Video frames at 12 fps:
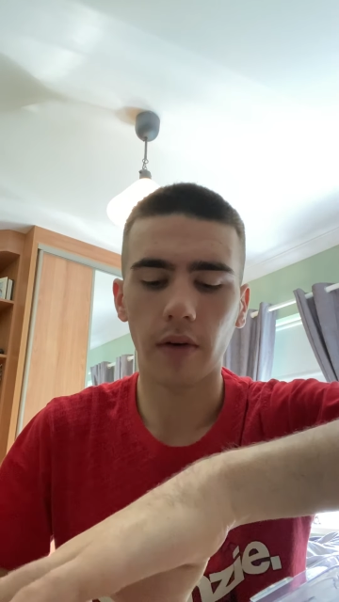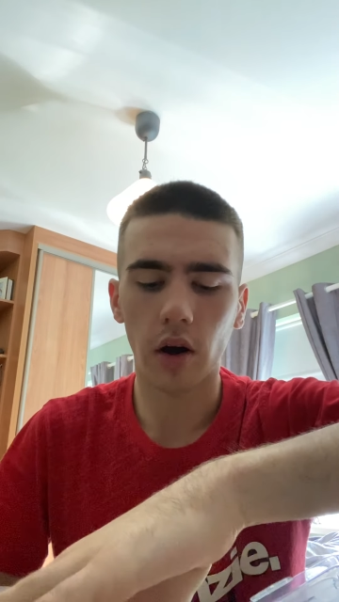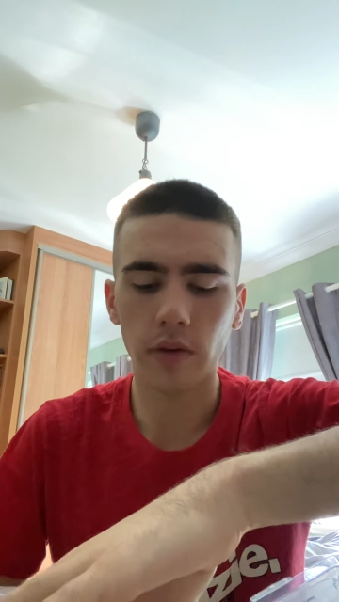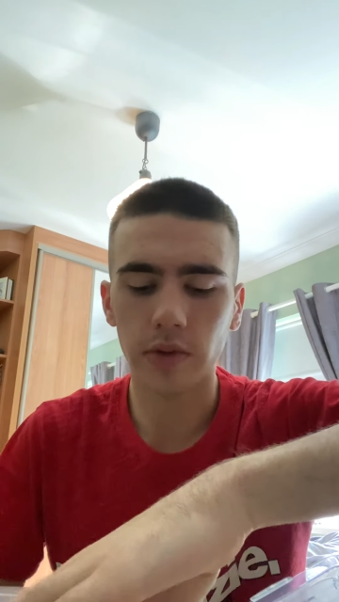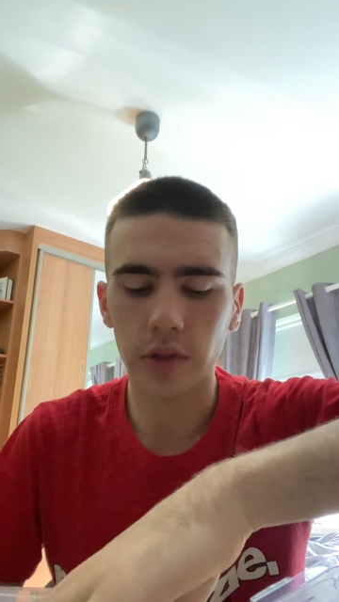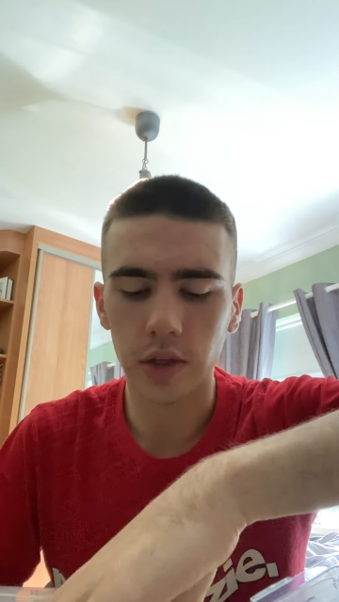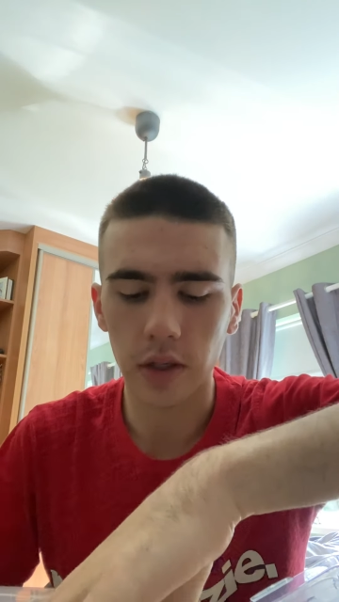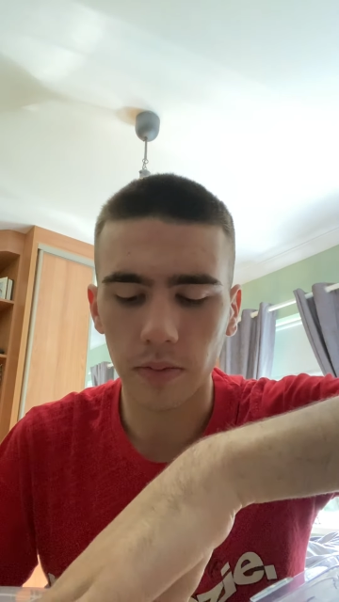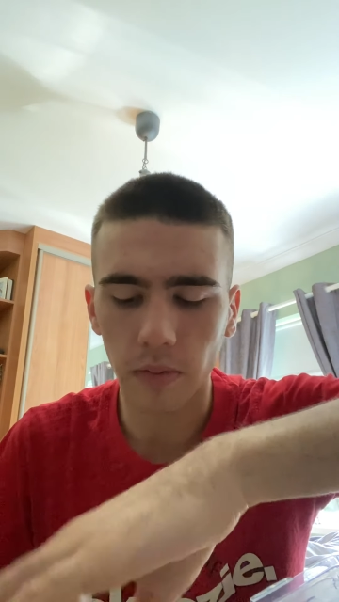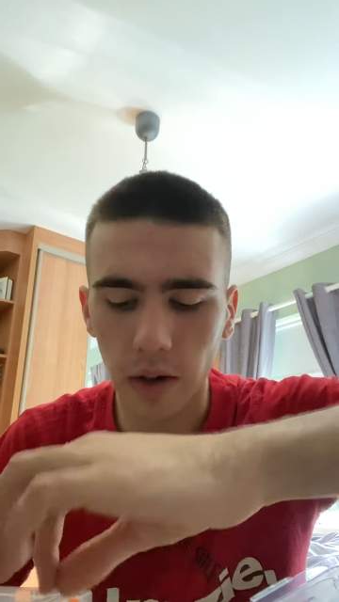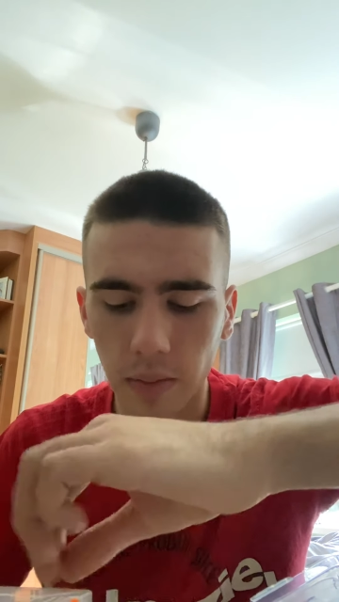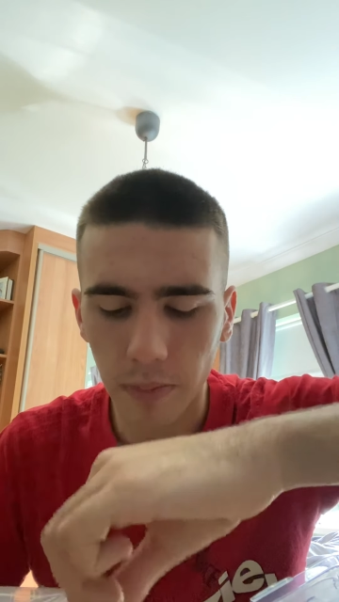obviously
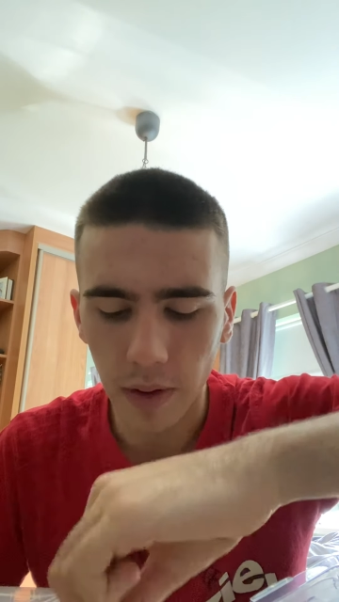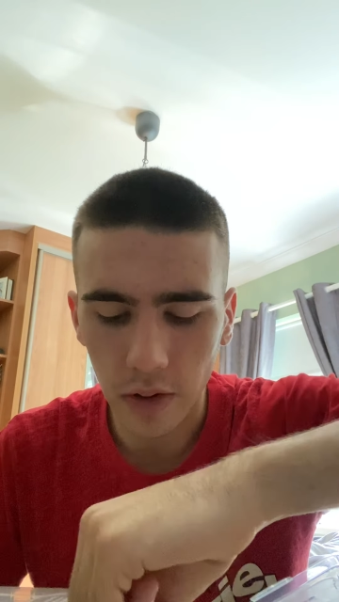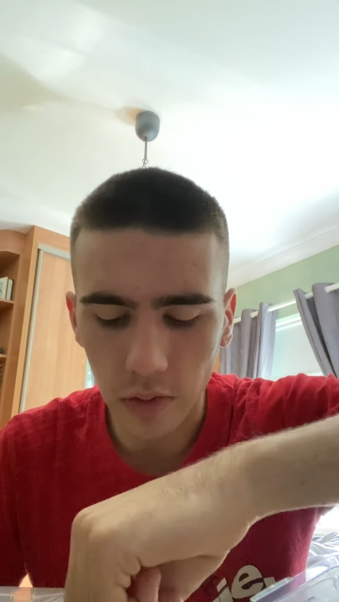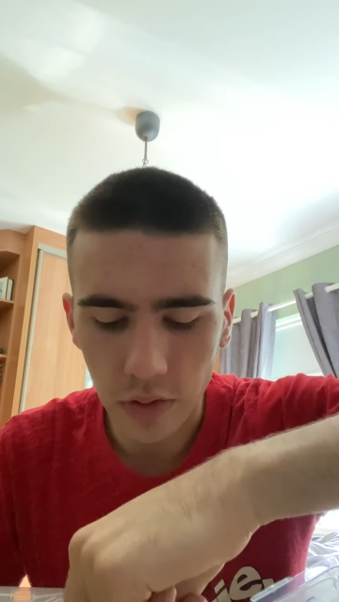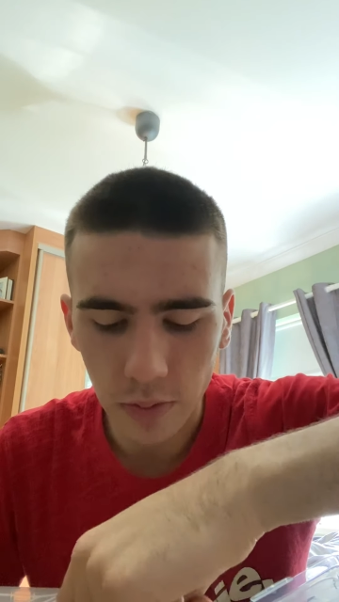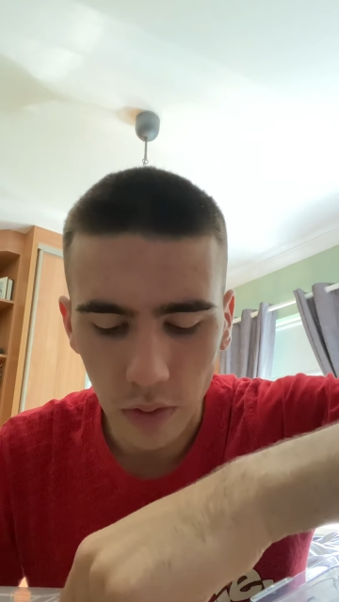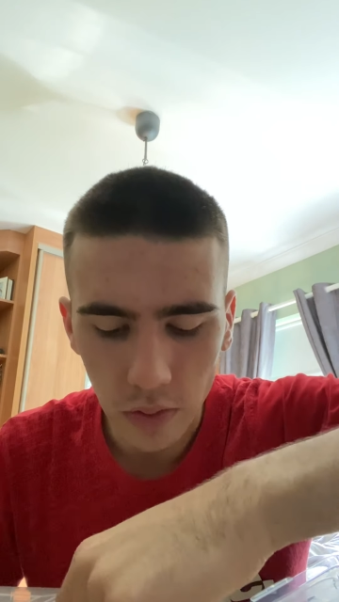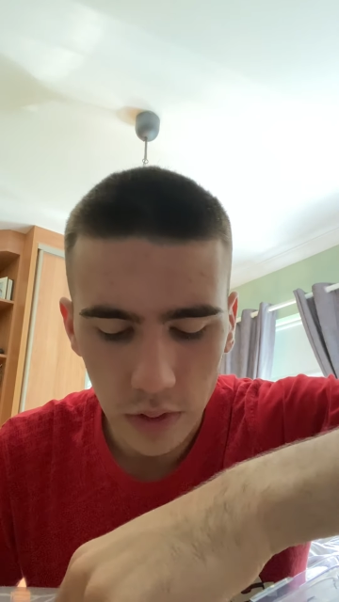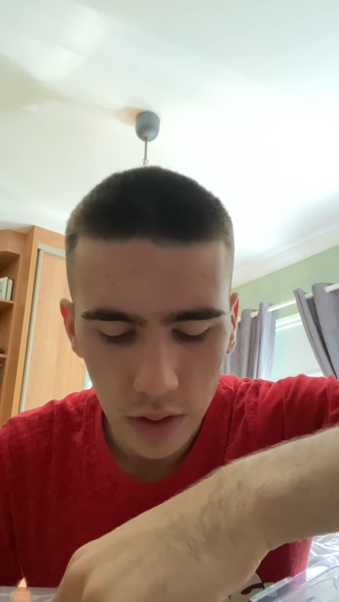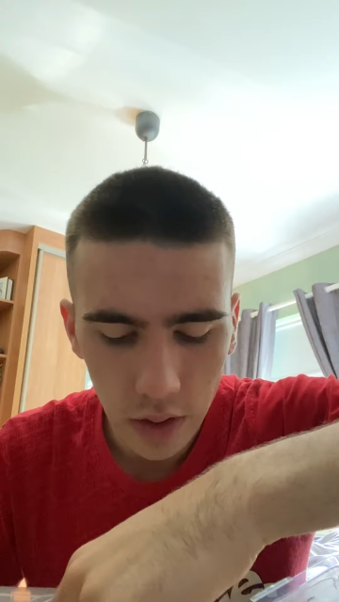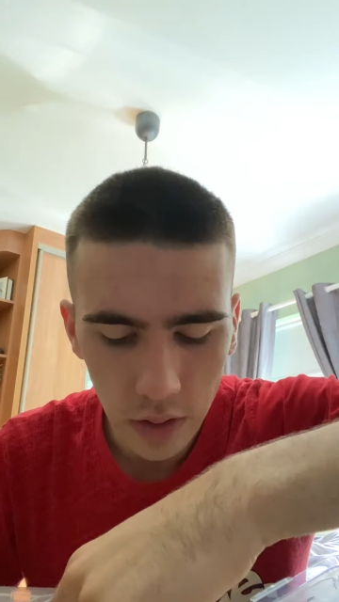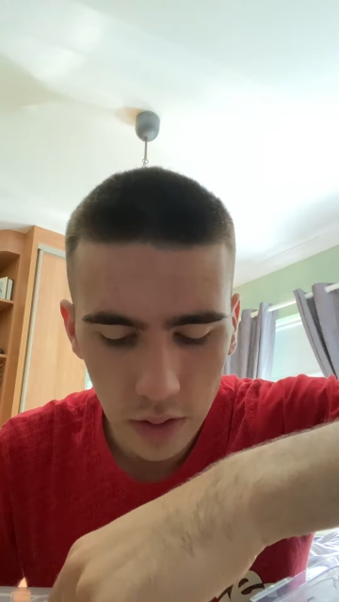my bigger
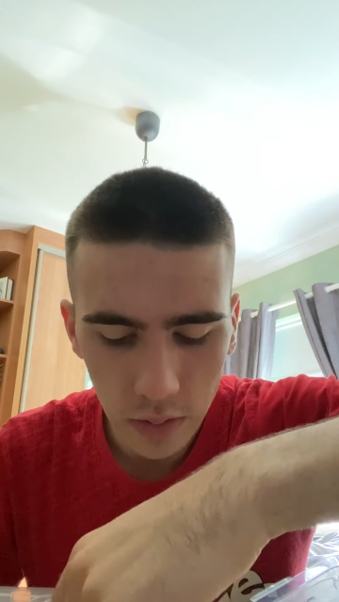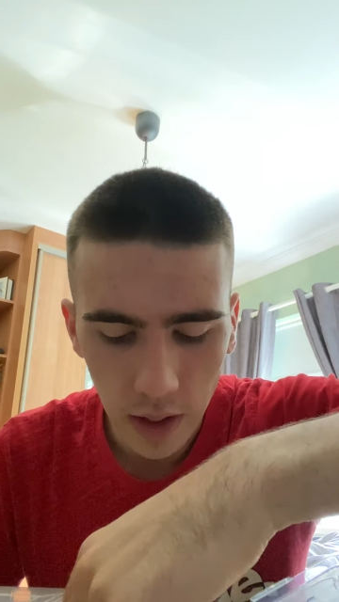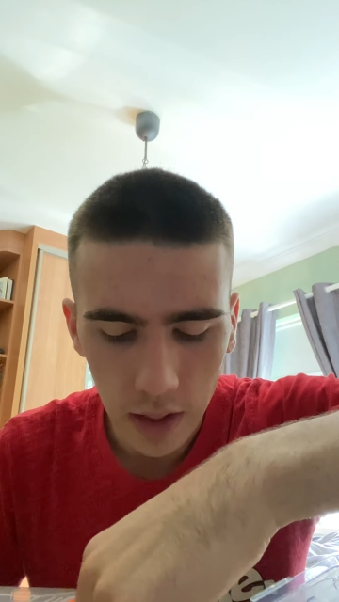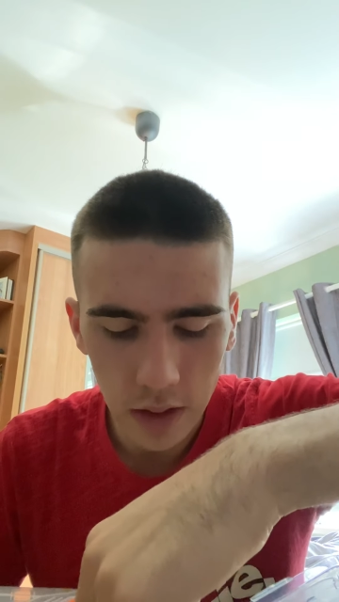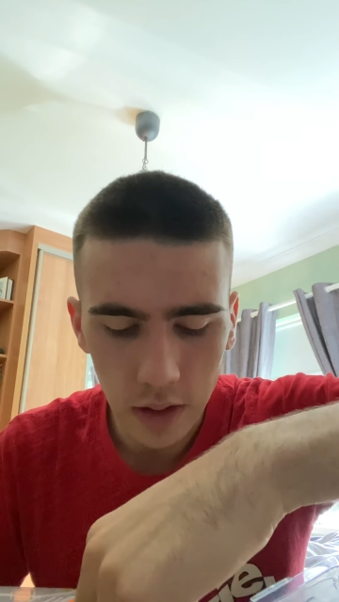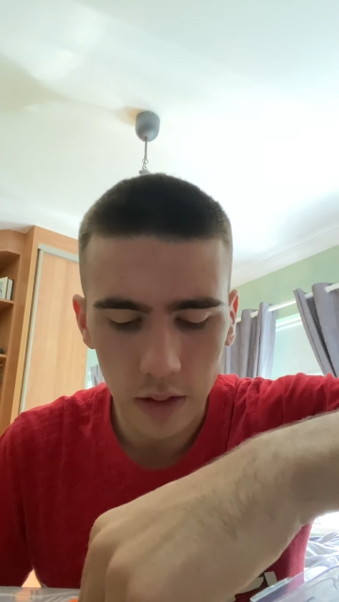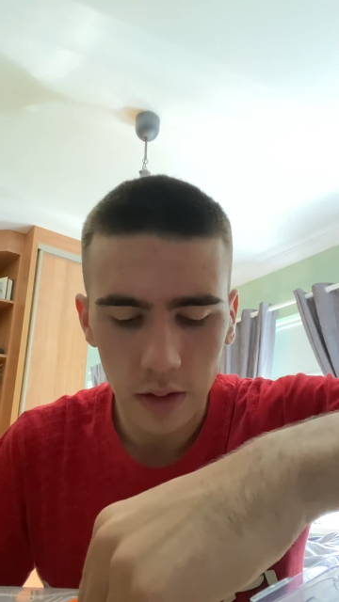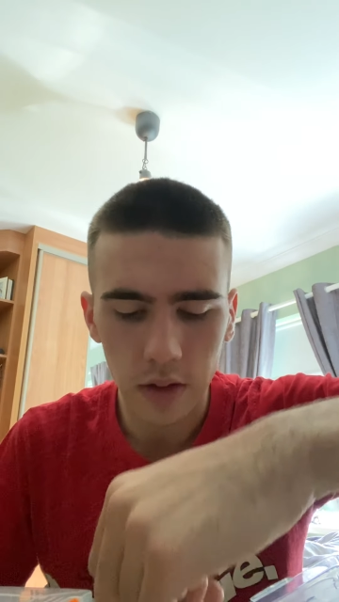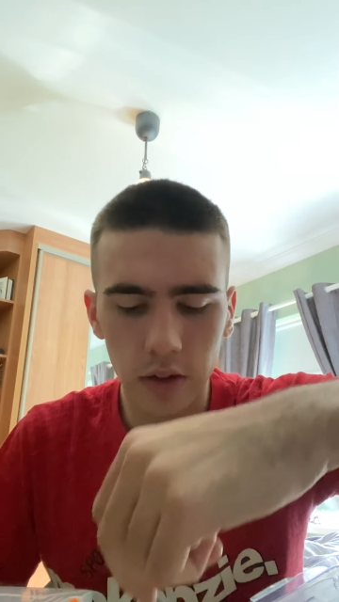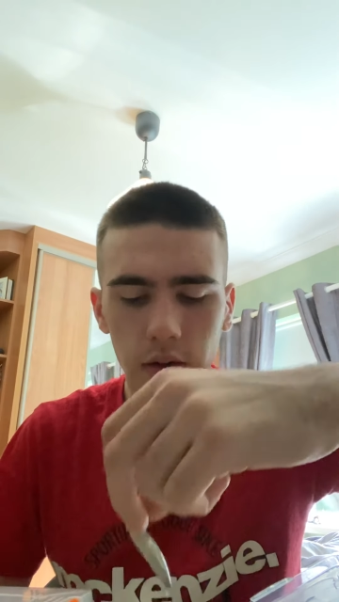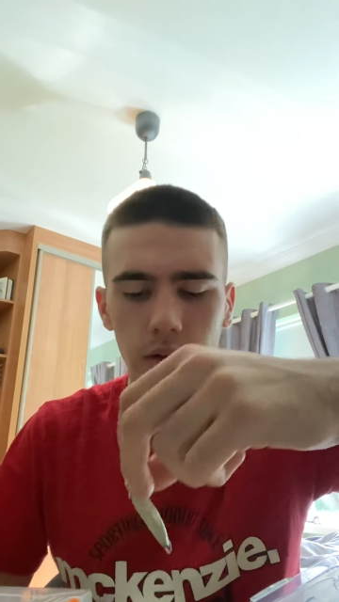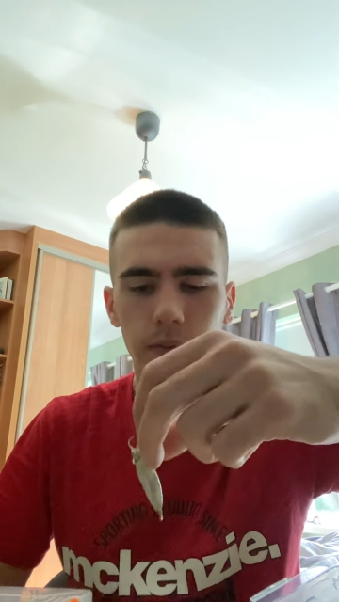spoons here as well.
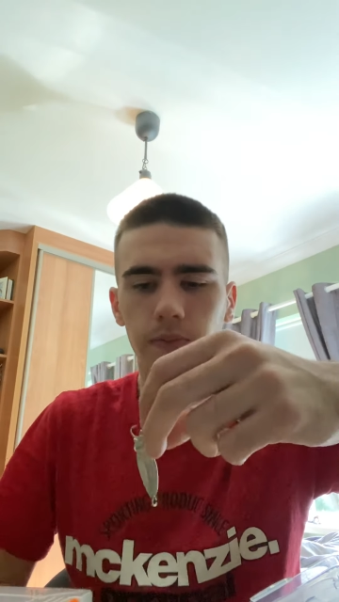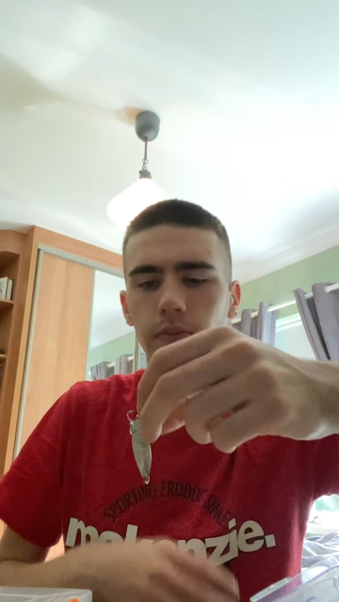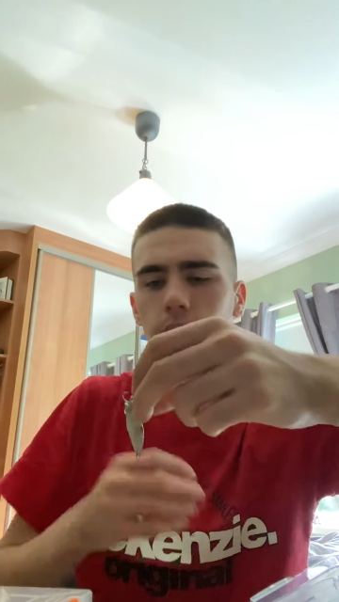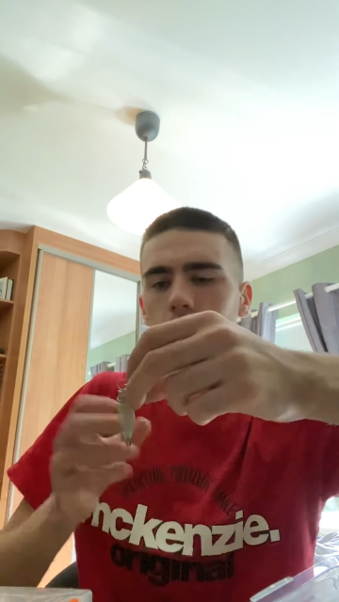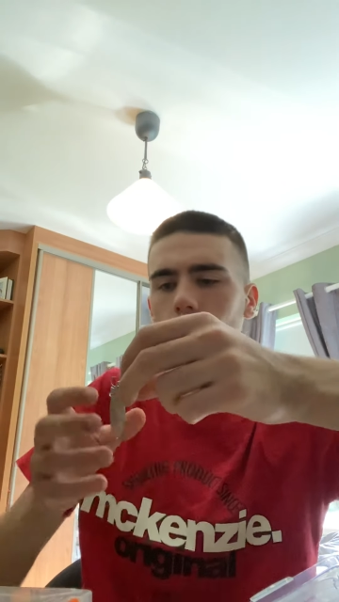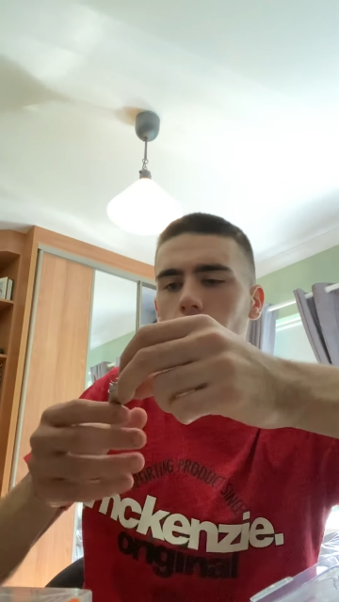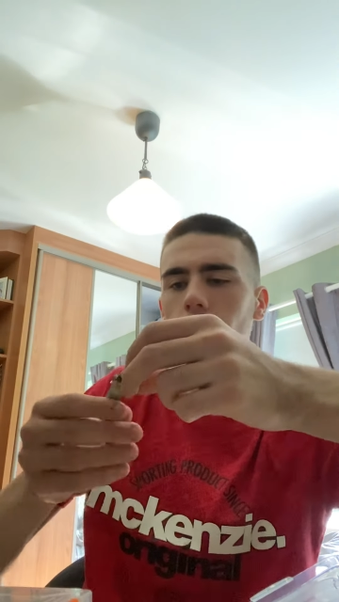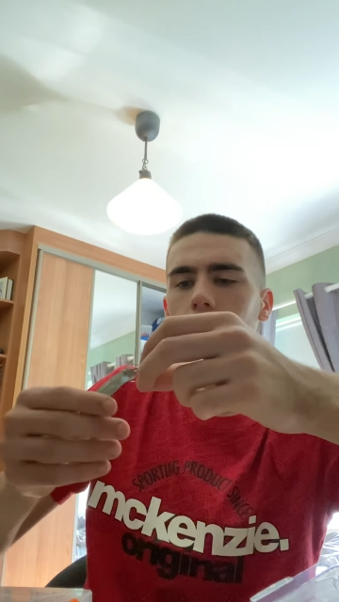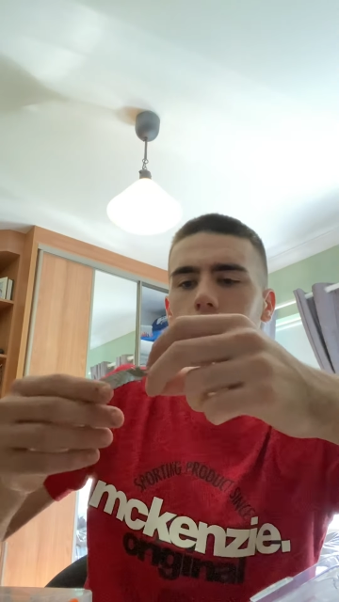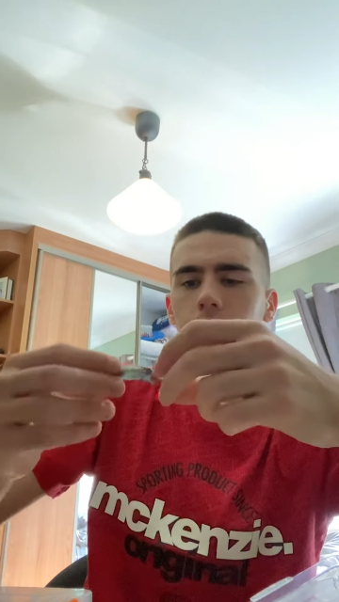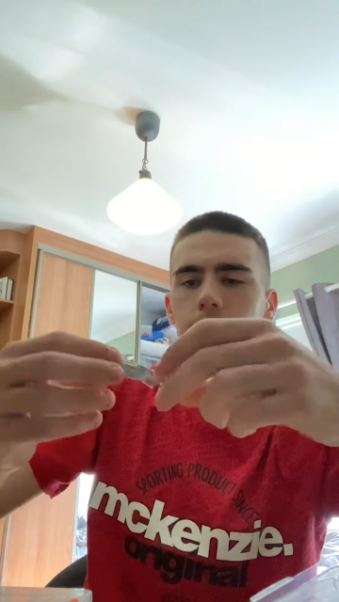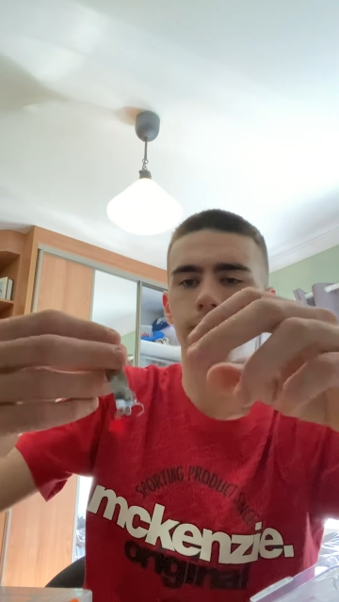My